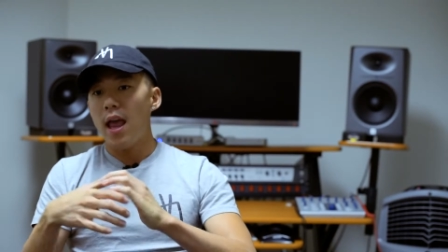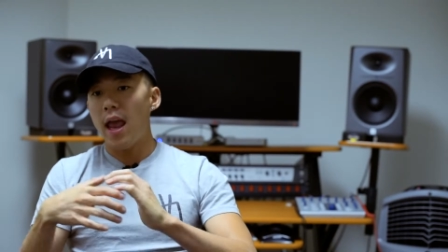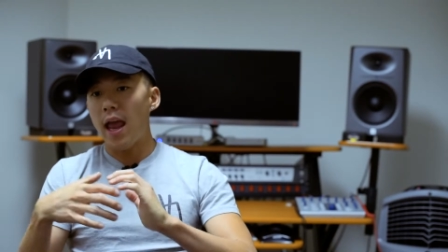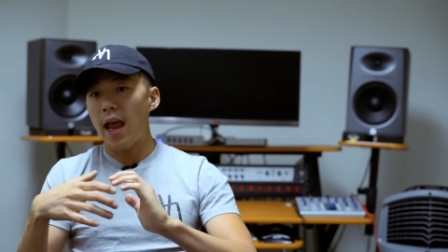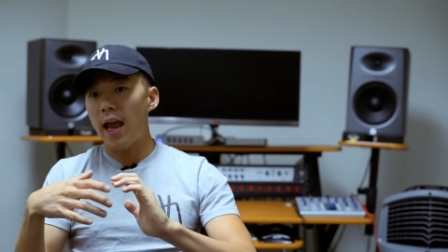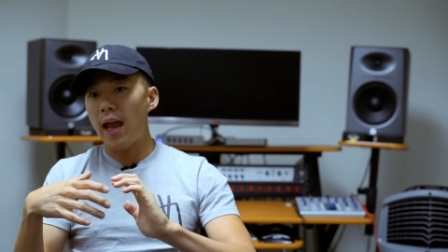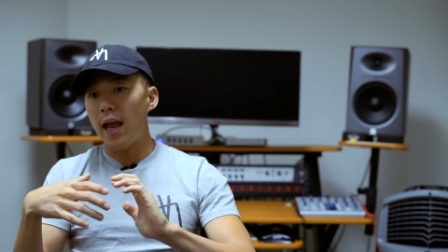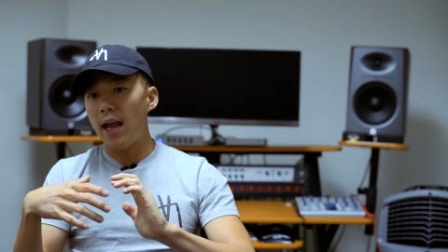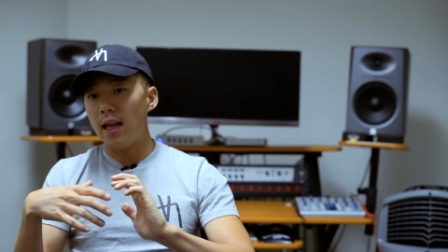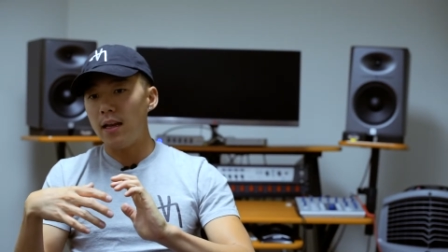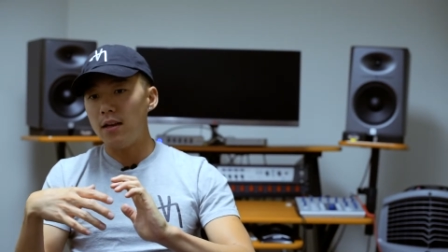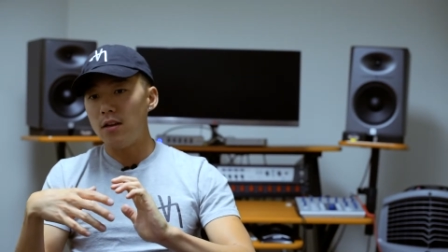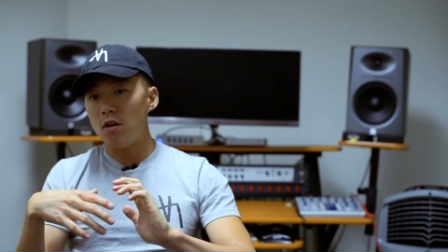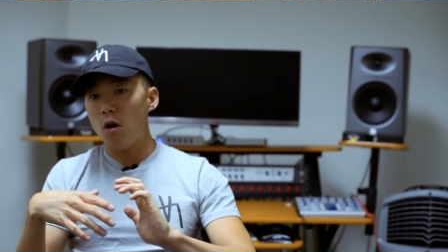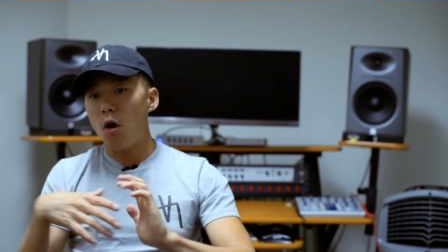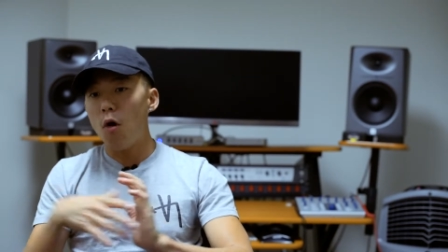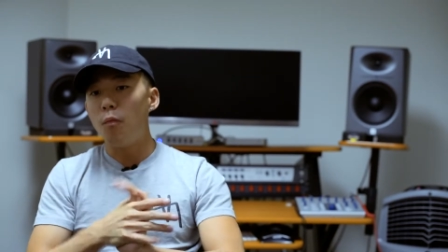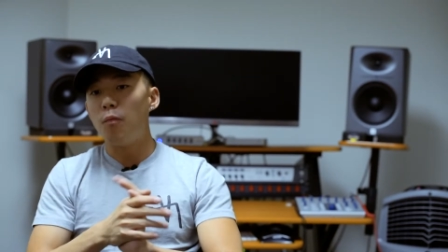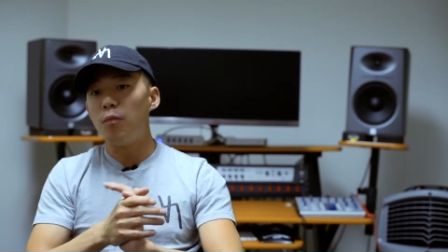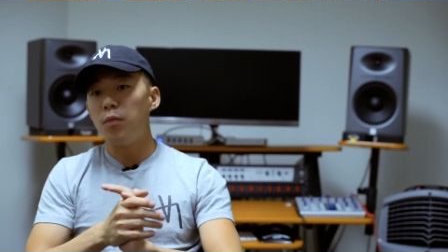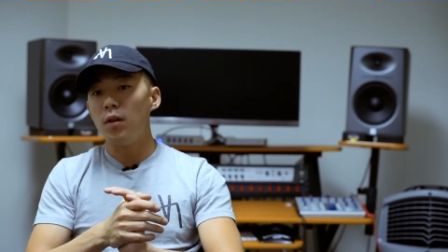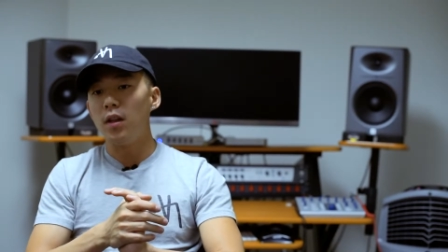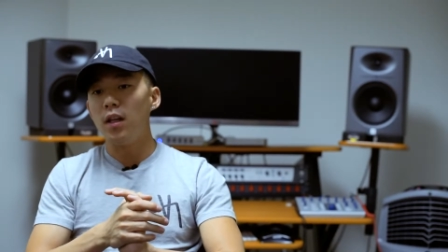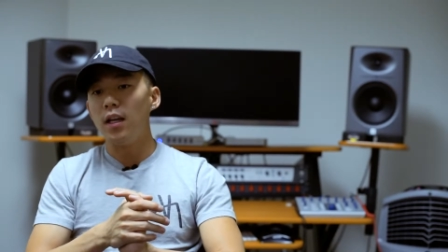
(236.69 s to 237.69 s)
and
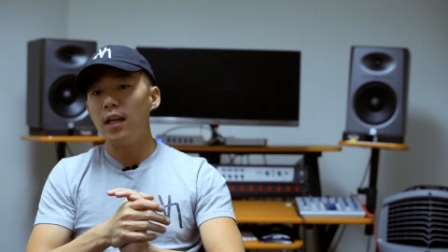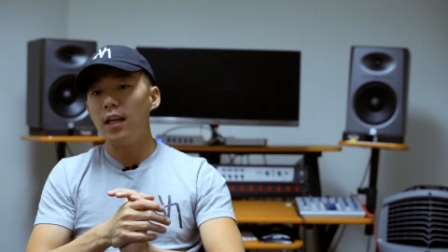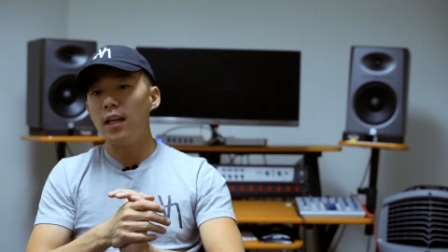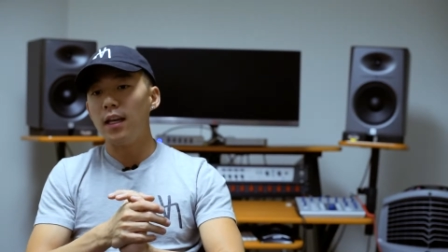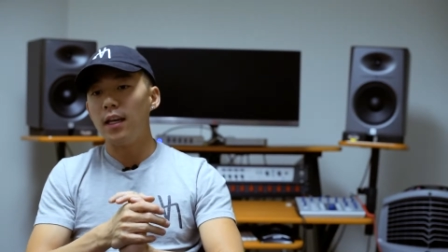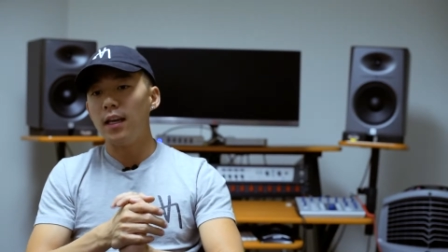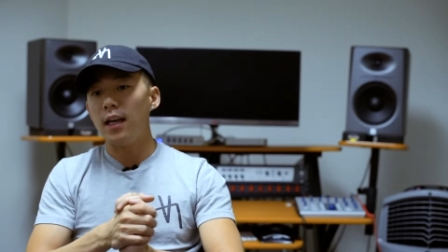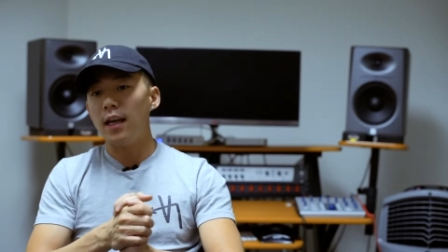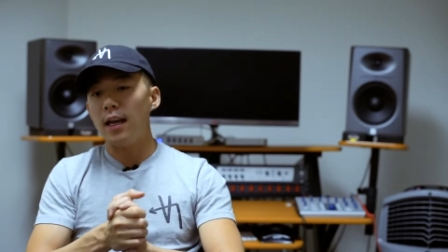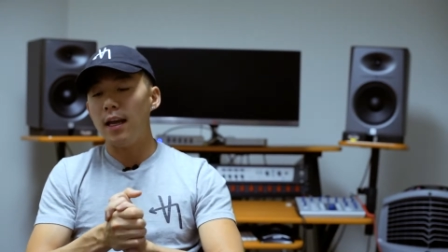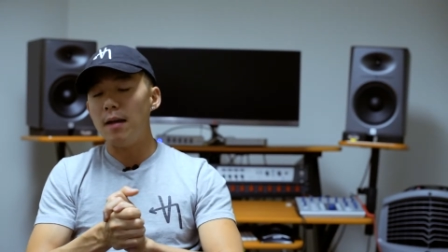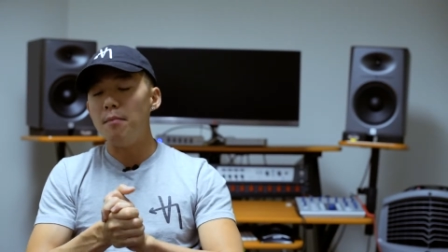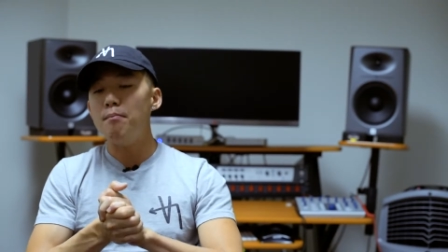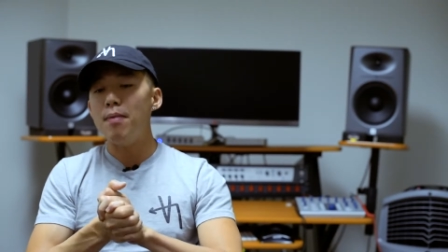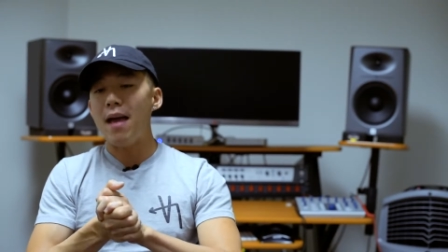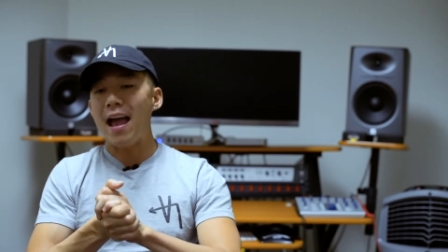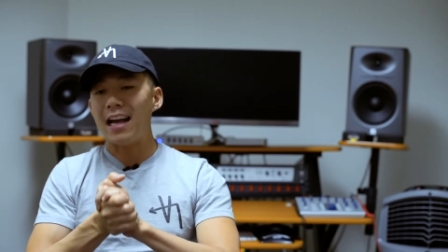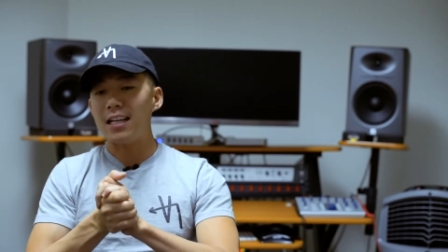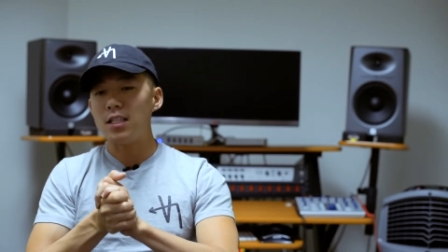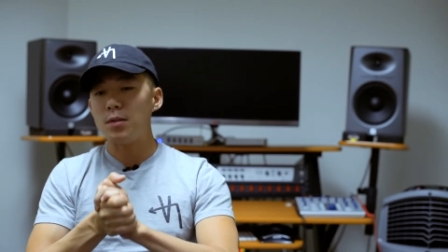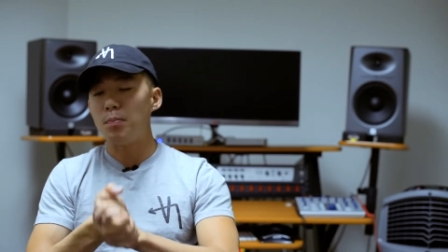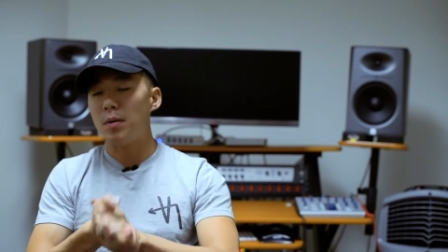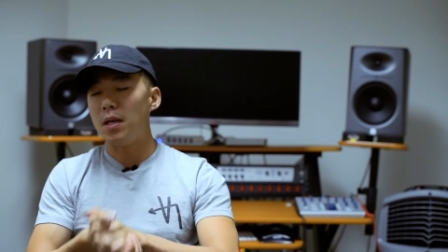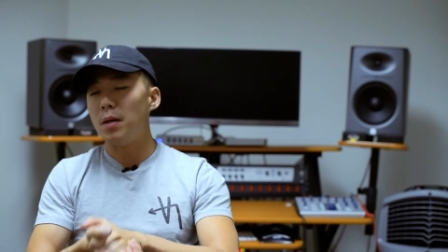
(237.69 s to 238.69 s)
hopefully
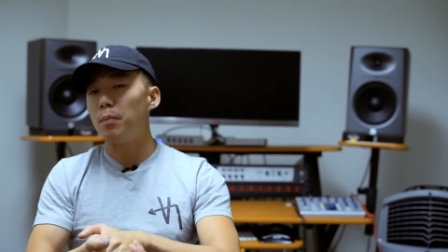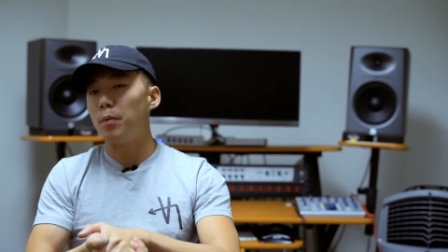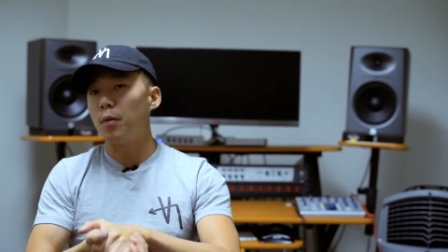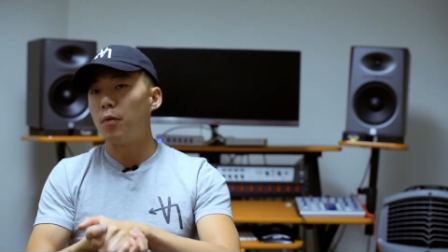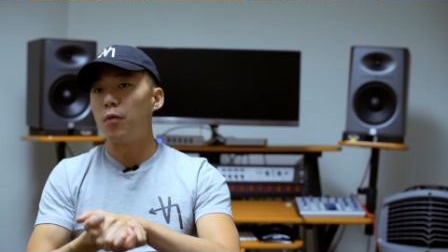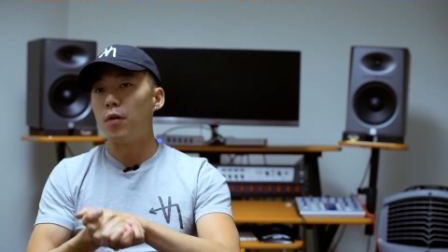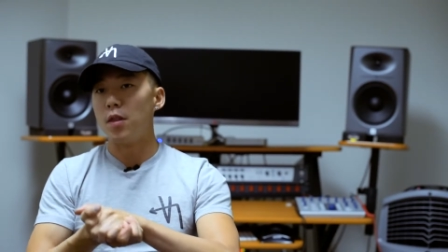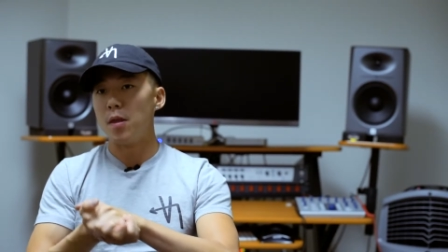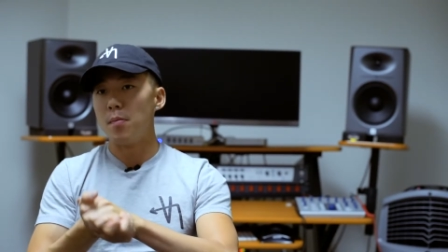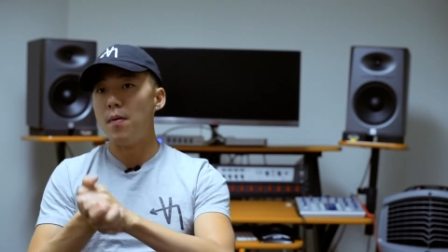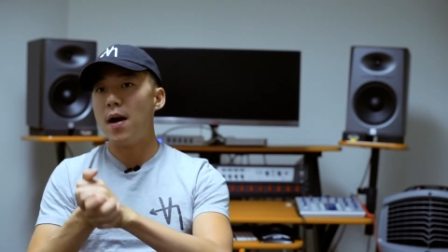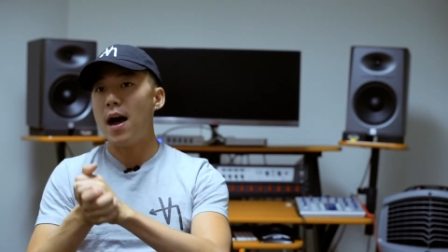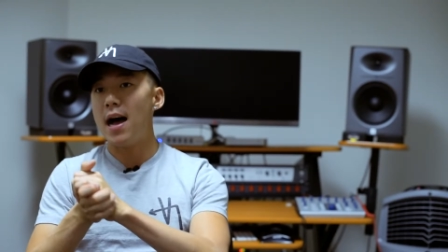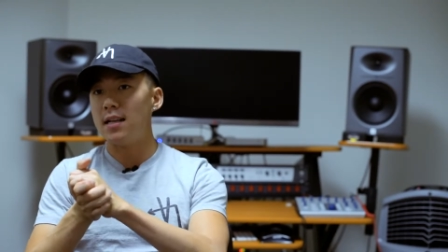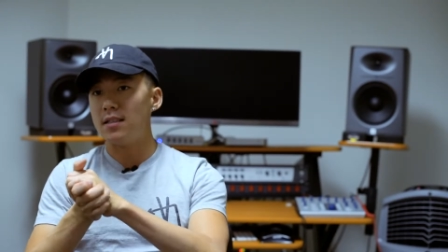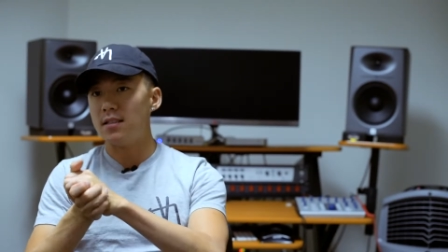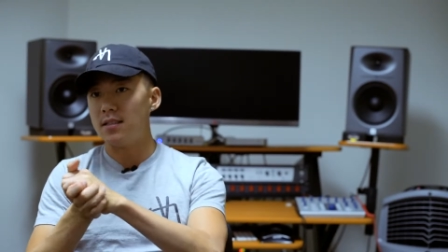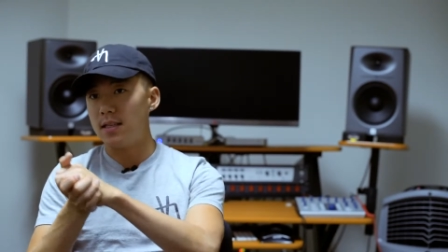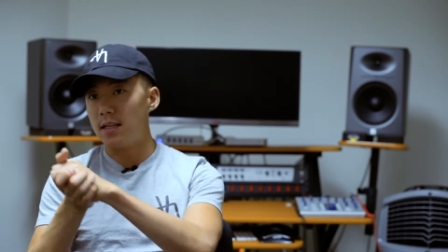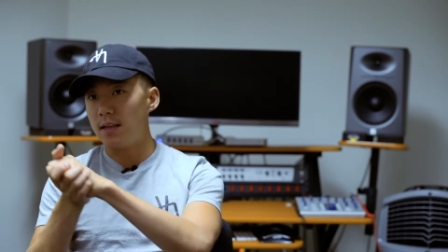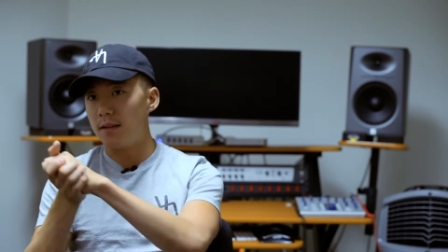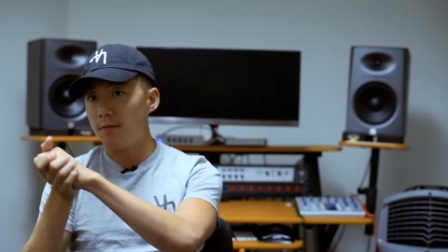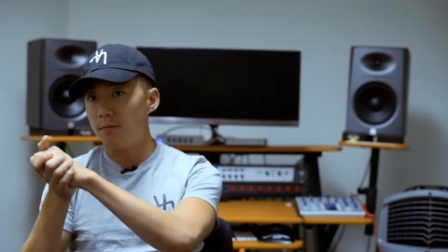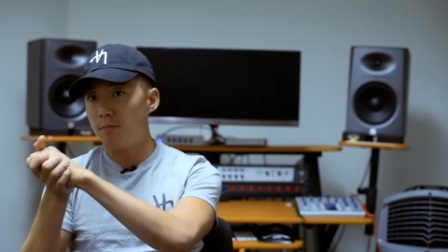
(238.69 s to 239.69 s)
impacts people for the
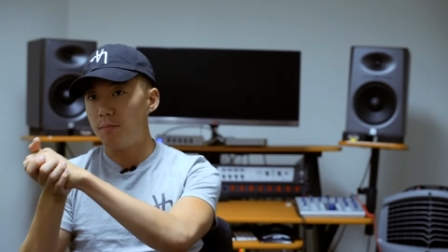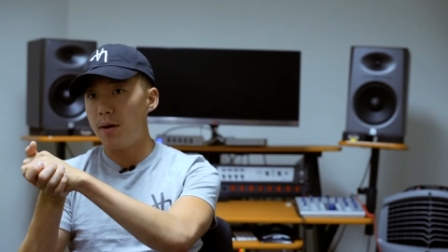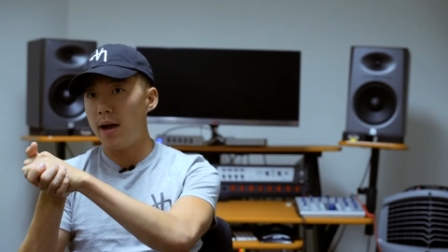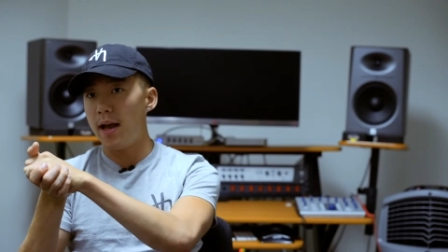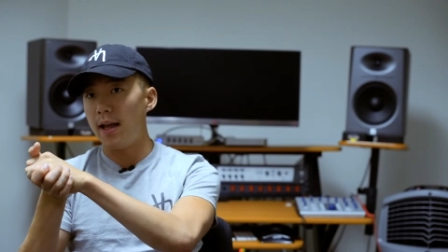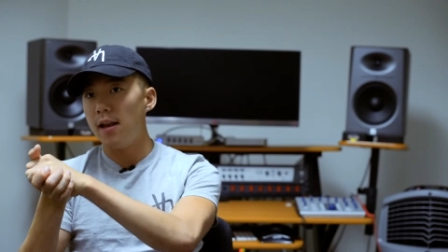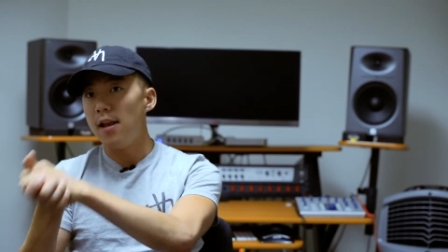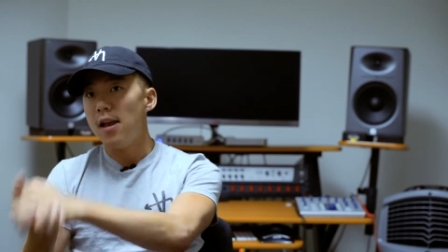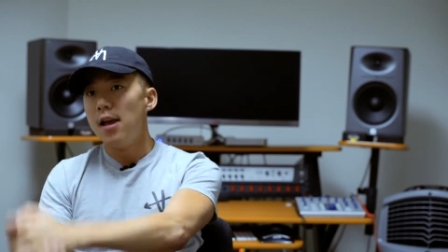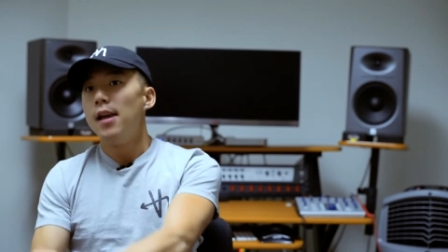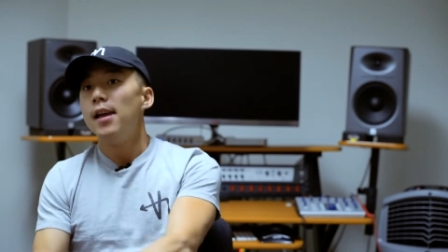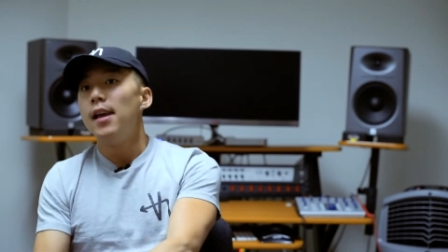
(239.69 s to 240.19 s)
positive. But